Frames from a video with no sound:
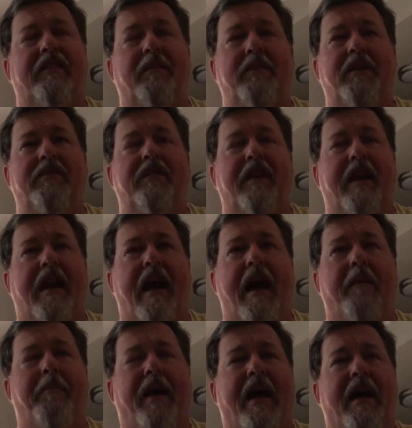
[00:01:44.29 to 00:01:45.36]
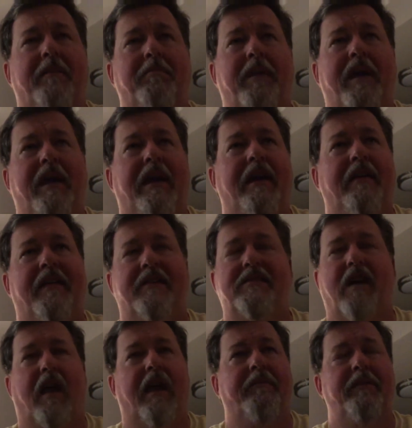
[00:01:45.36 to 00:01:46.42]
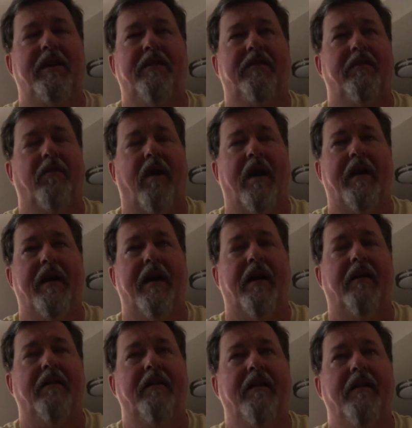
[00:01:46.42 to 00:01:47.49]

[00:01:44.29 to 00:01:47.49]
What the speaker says: I'm using an iPad mini. That's all I'm using right now.